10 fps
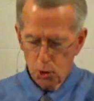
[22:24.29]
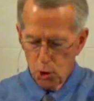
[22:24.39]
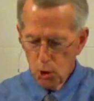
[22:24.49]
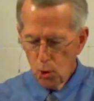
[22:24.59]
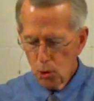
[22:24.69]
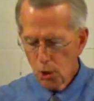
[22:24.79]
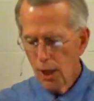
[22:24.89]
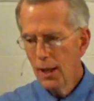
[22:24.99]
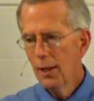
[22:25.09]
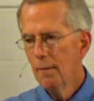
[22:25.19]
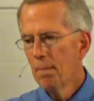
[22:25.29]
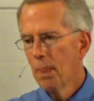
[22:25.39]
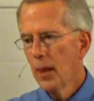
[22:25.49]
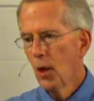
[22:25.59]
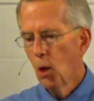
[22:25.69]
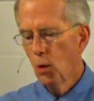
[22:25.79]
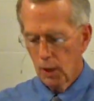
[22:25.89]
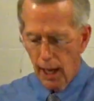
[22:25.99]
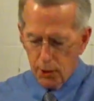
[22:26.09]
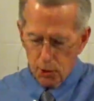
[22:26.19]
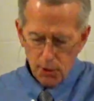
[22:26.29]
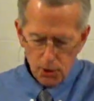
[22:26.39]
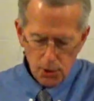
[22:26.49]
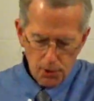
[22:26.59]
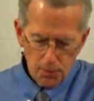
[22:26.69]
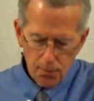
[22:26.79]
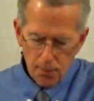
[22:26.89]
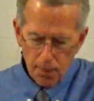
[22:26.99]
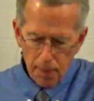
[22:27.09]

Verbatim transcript: and the Jews over Lazarus,